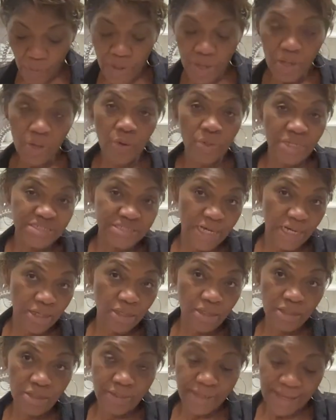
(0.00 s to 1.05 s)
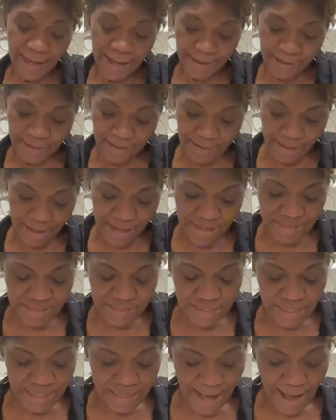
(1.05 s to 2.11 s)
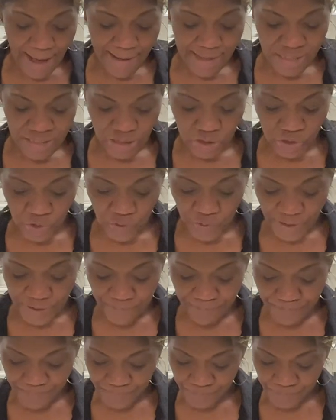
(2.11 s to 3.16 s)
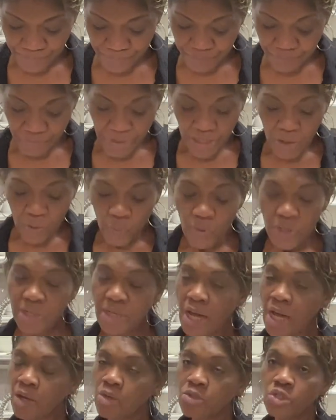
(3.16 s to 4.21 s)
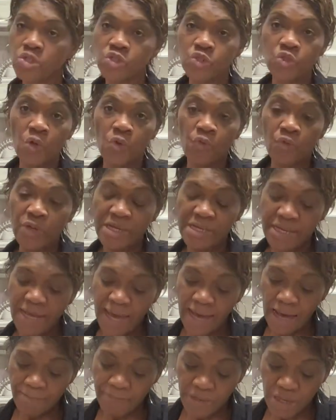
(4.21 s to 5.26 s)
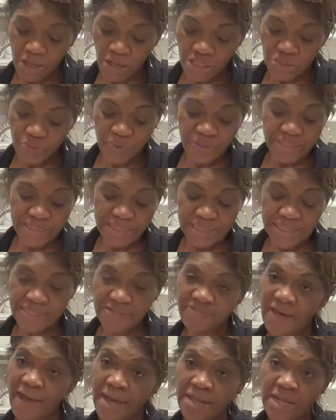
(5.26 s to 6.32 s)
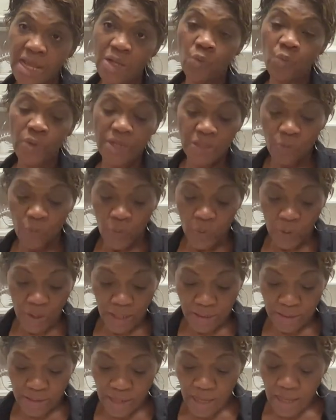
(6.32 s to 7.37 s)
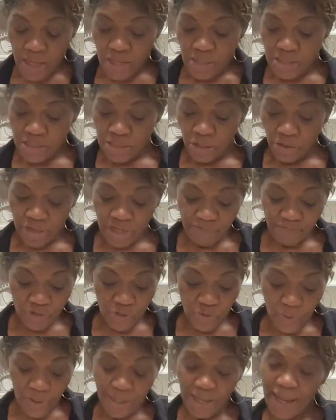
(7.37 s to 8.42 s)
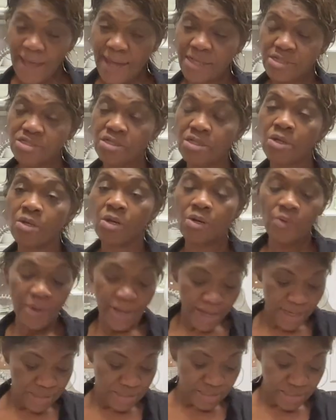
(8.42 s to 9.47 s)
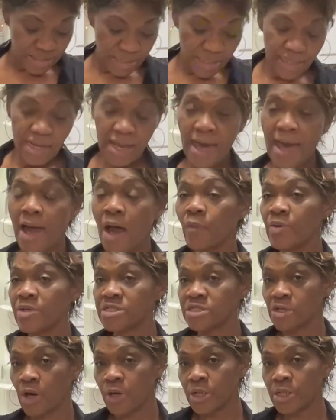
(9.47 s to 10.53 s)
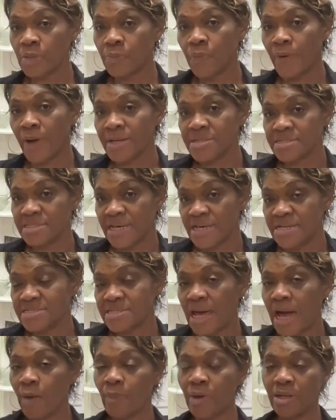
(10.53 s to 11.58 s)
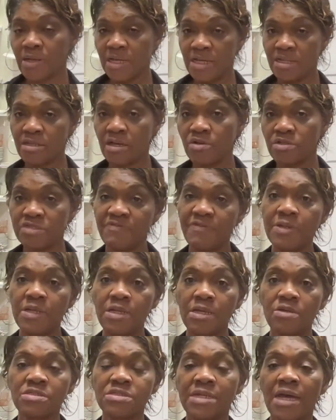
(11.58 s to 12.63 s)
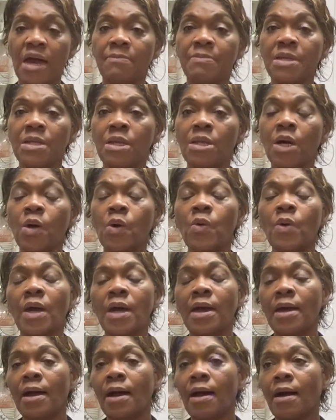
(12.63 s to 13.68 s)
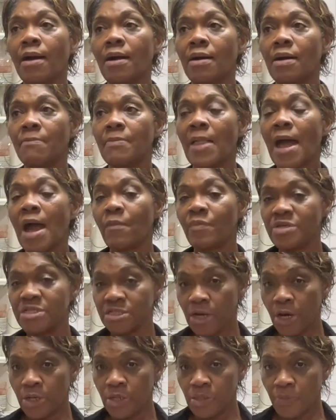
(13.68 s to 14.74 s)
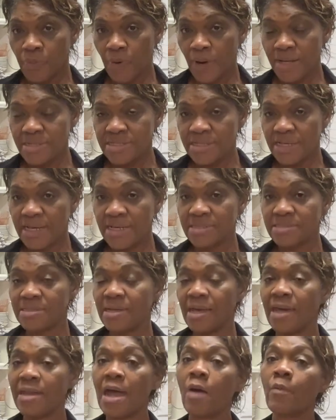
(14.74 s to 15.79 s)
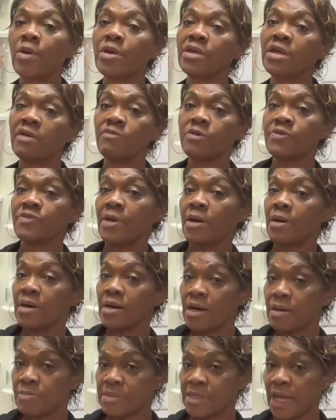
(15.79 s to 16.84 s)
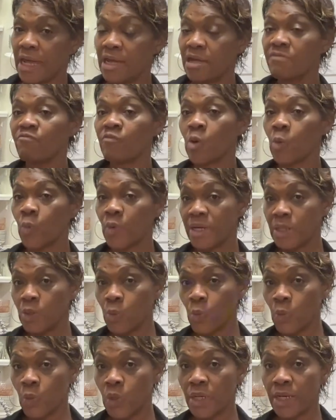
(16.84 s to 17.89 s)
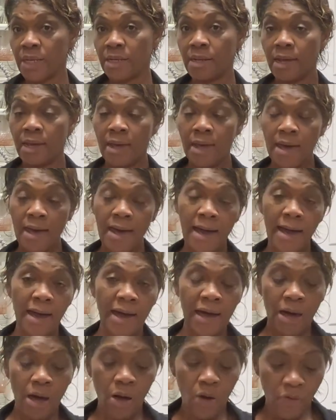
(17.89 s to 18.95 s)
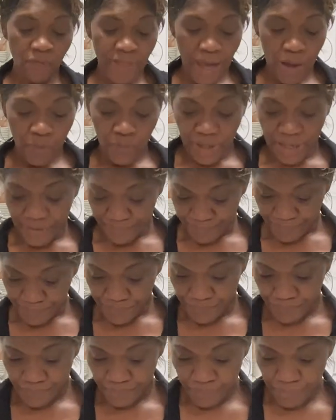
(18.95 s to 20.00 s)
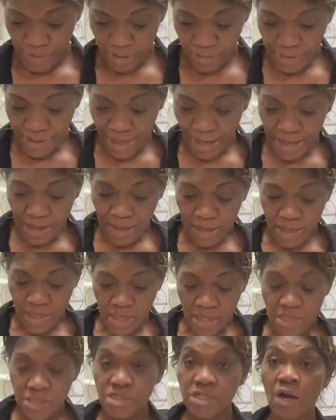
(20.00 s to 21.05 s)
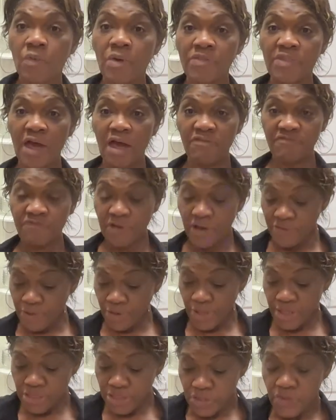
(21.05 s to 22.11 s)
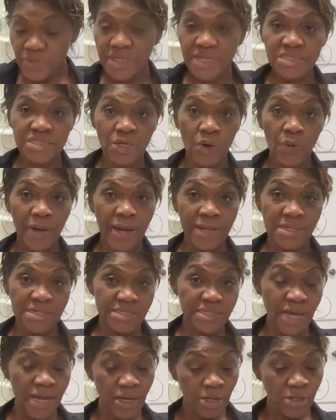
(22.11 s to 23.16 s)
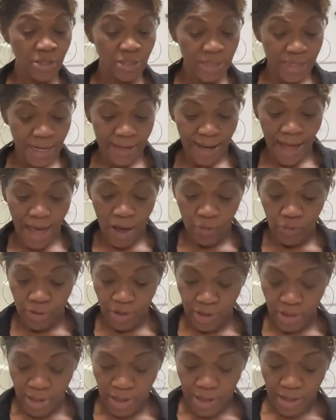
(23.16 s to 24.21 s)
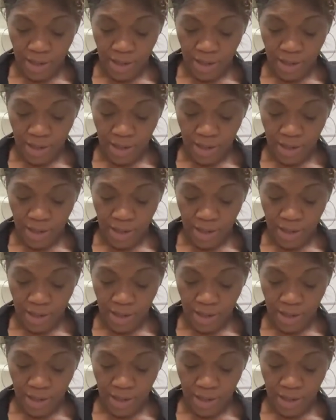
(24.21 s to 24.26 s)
we're going to take a look at it and see how it's doing. We're not going to do a recap because we did that in week 1. So if you would like to go and see how we started the process, I will link those videos down below. How we started the process, and I will give you the update for week 1, how all that went. Okay, so without further ado, let's go ahead and take a look at our